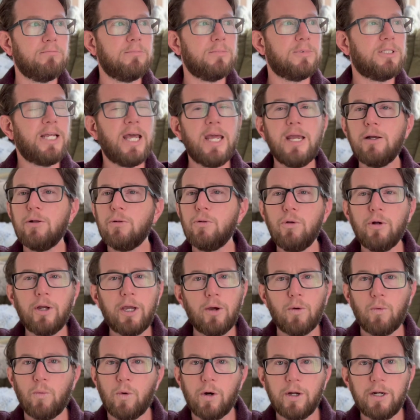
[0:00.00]
take a look
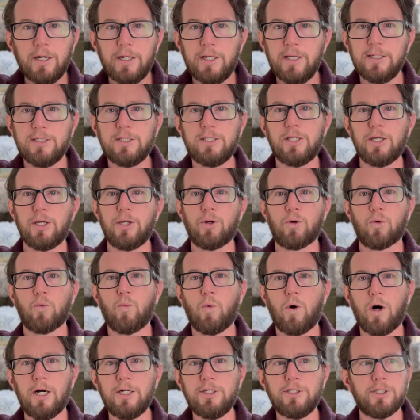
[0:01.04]
at what it is that you're
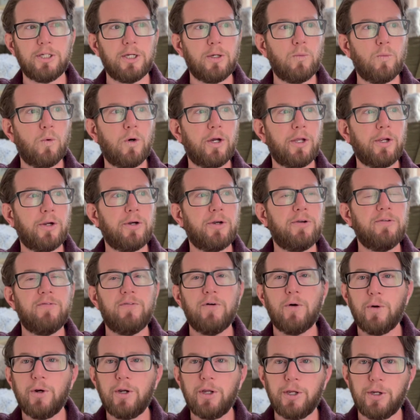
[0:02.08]
watching, what you're
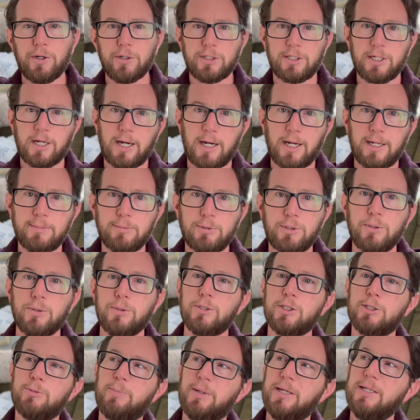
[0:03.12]
devoting your time to.
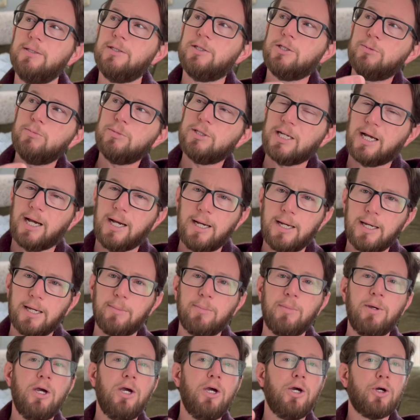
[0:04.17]
Spend some
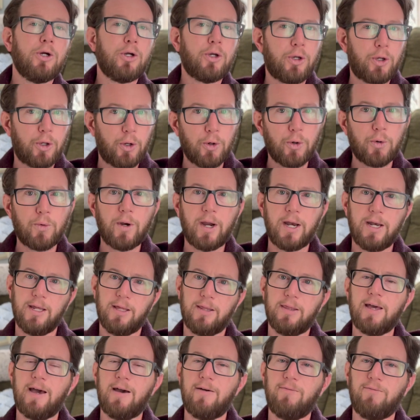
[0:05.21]
time
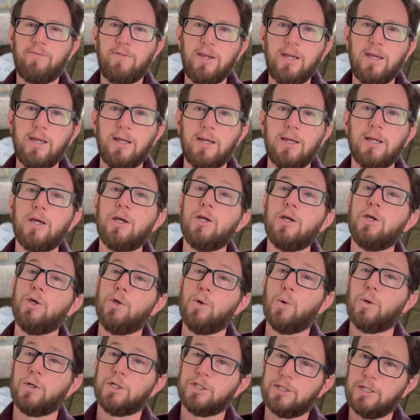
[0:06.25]
curating that feed
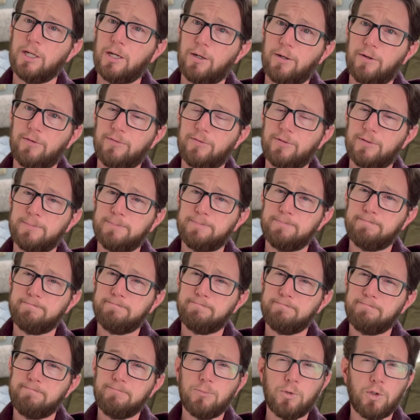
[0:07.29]
yourself.
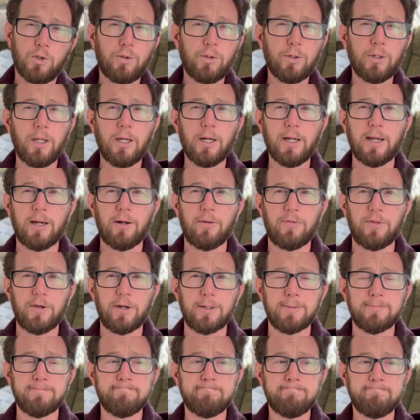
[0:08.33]
Good luck out there.
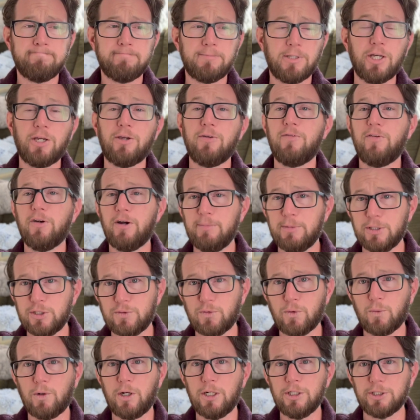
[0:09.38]
Thank you very much for
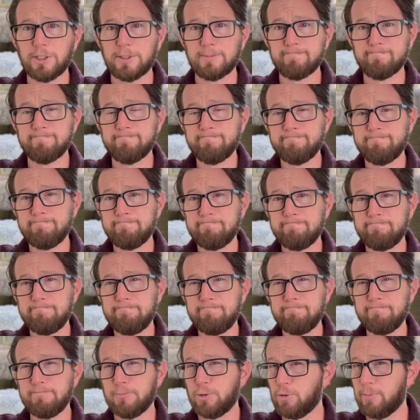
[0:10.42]
watching.
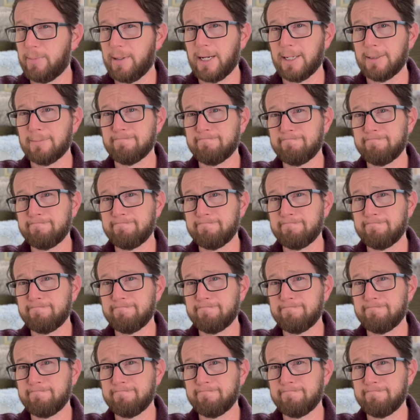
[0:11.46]
Goodbye.